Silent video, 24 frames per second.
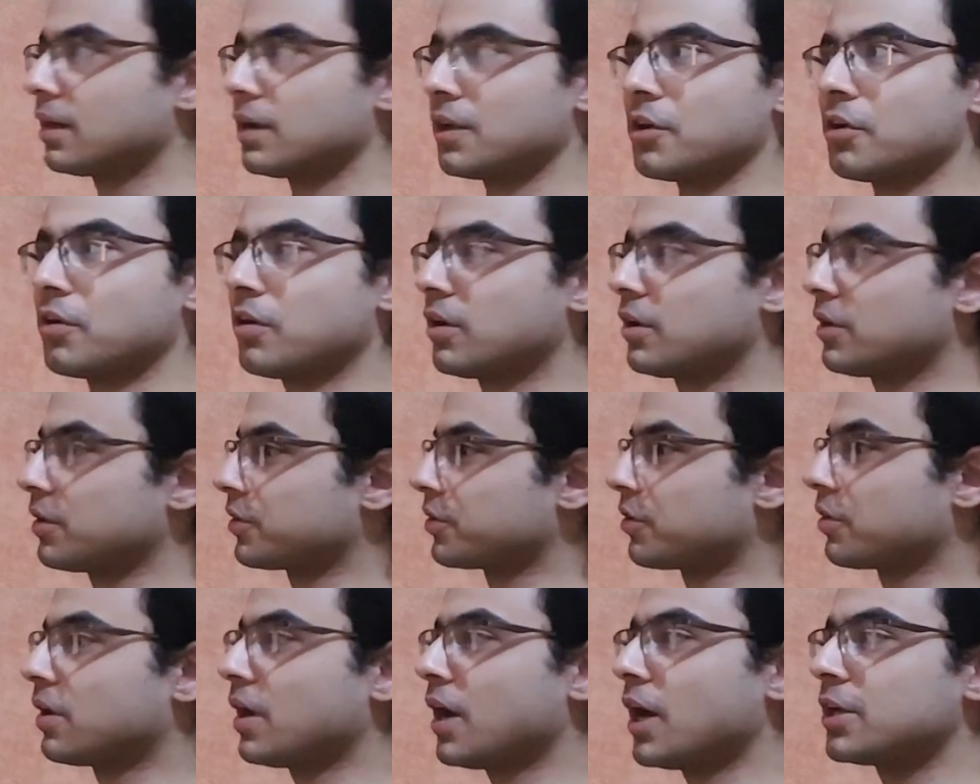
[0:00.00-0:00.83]

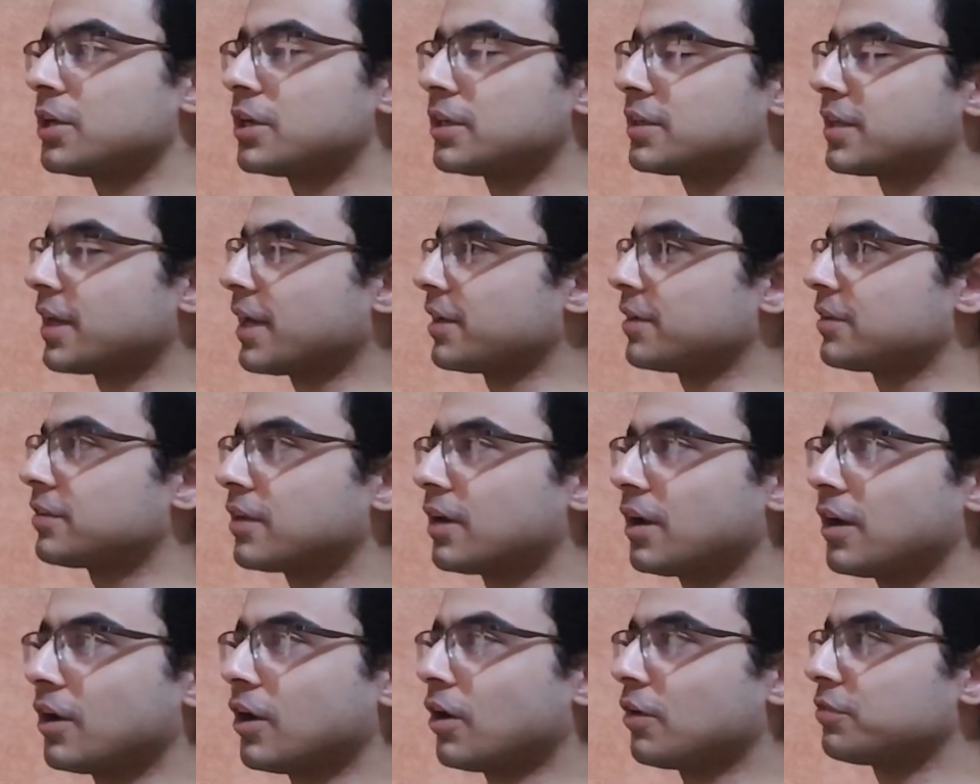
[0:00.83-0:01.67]
You gotta think
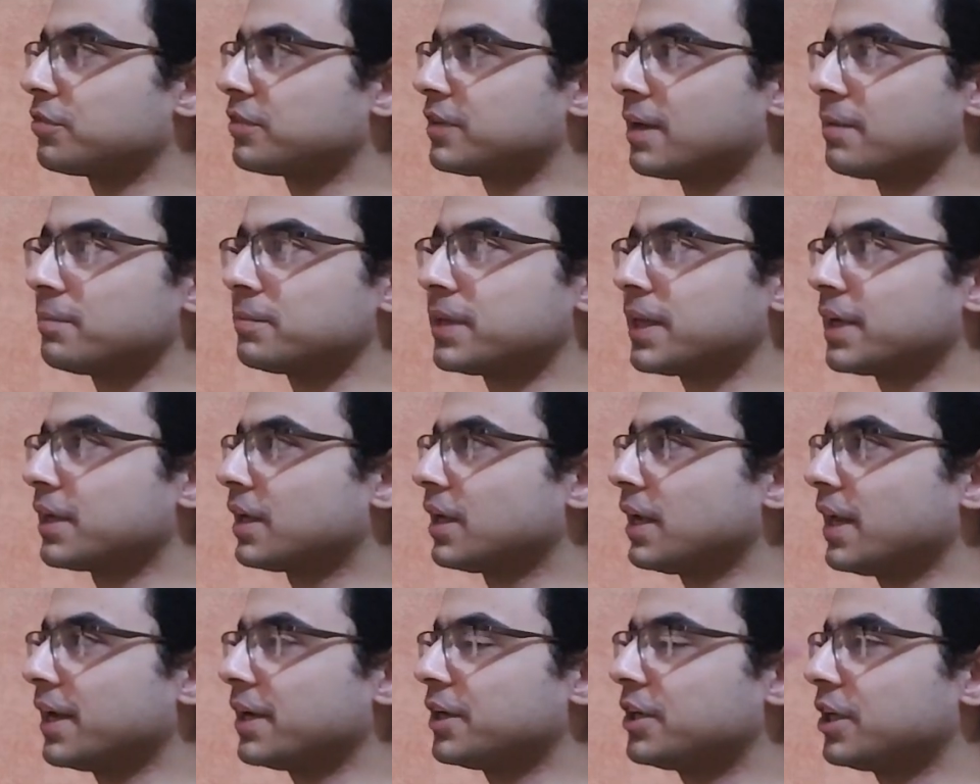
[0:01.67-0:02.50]
of something,
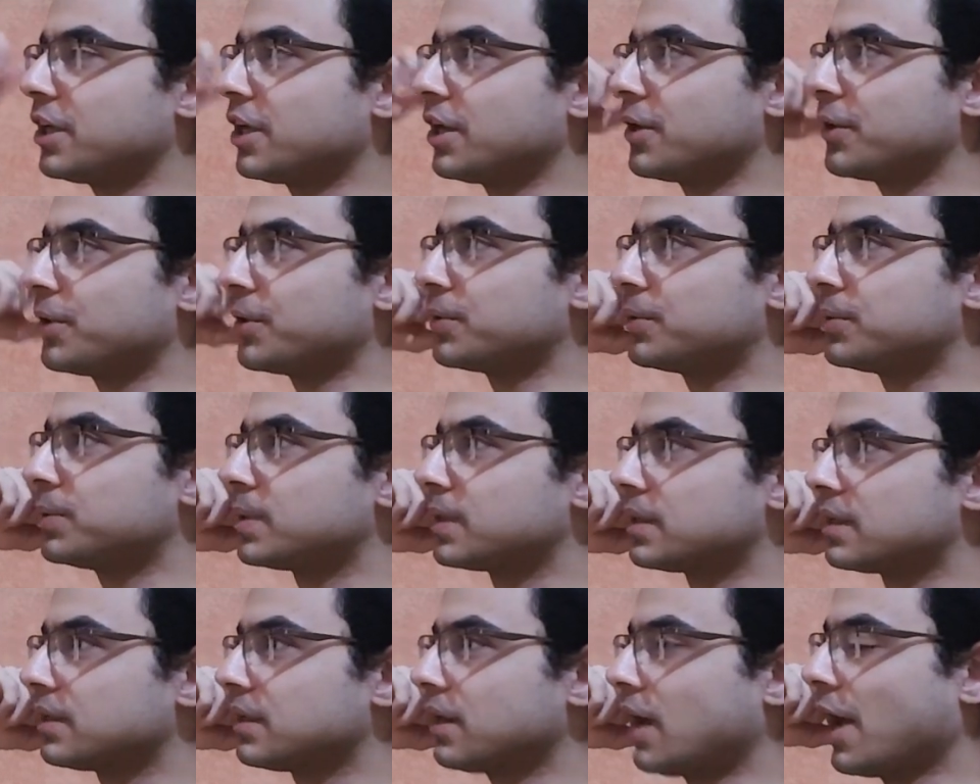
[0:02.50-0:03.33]
Gladio.
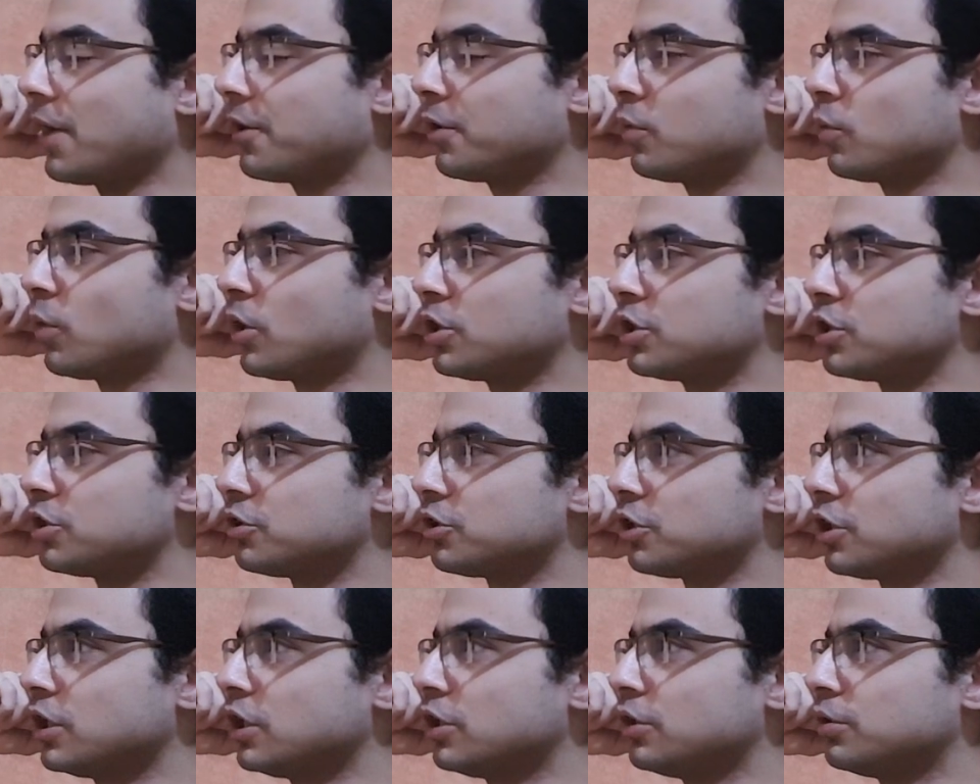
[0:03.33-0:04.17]
I don't want you
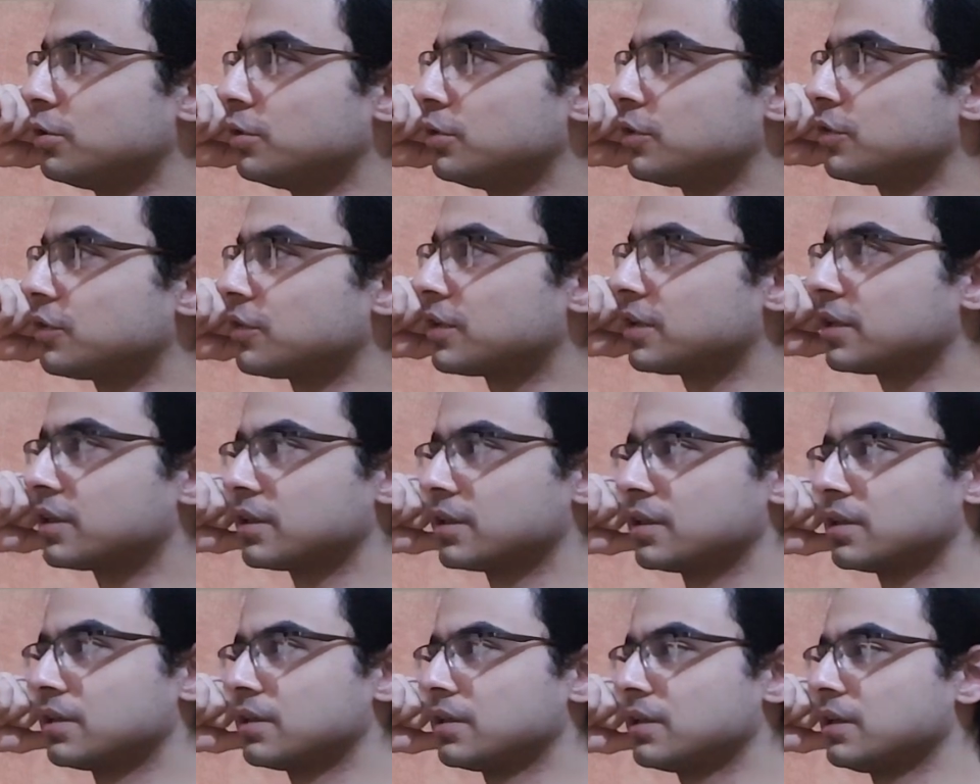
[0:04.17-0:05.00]
to lose.
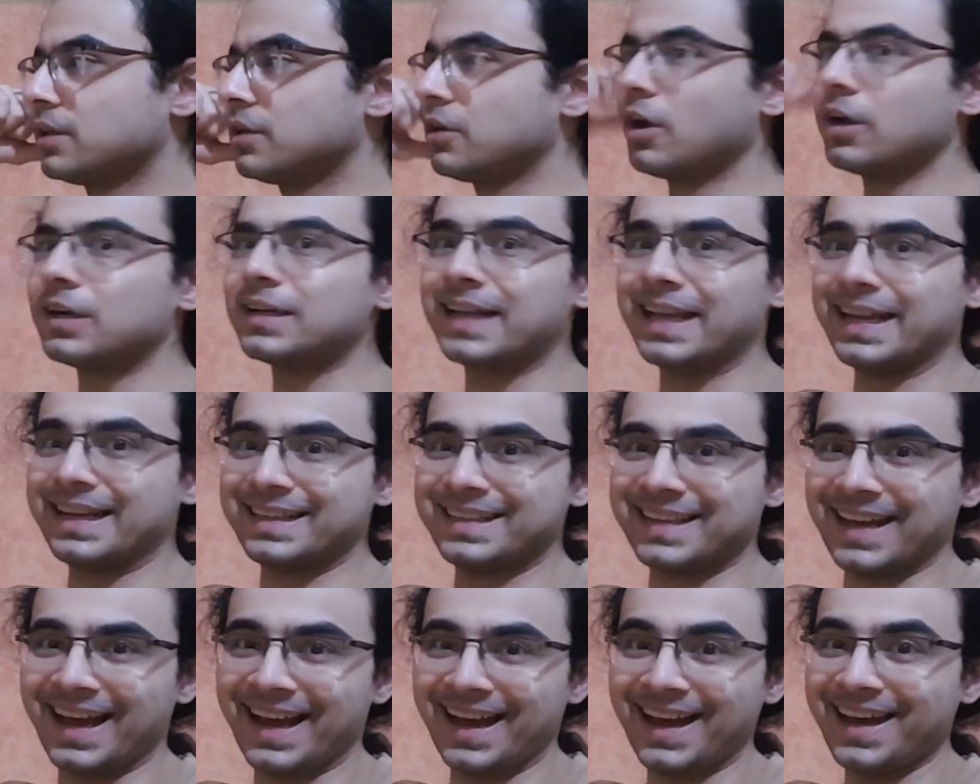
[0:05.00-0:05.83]
Not
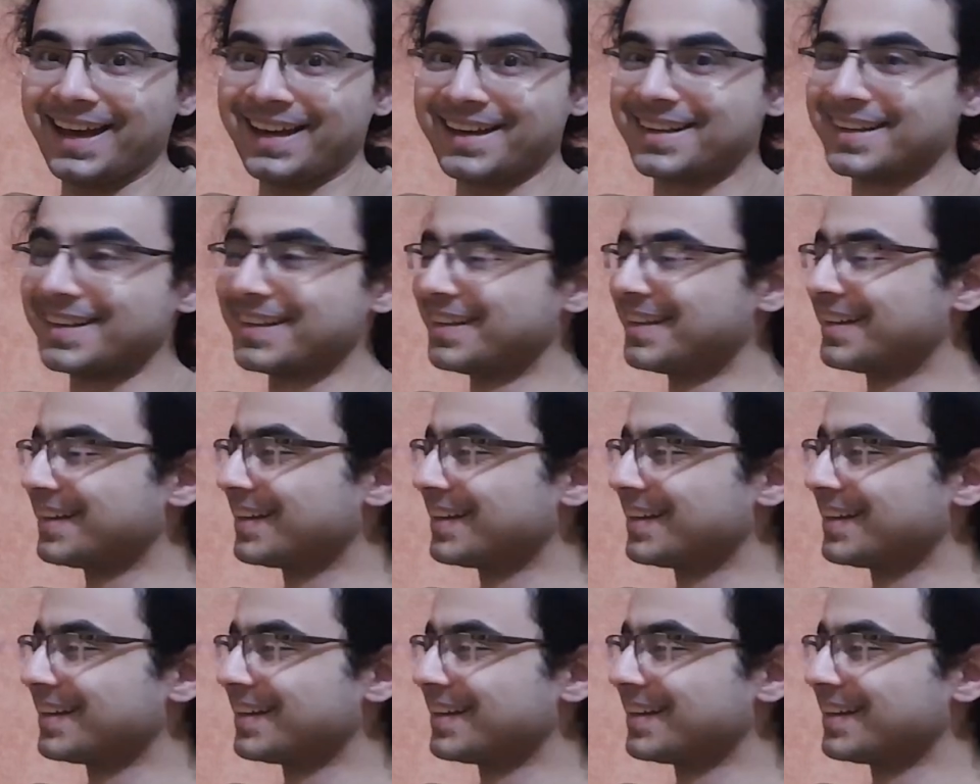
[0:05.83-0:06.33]
like that.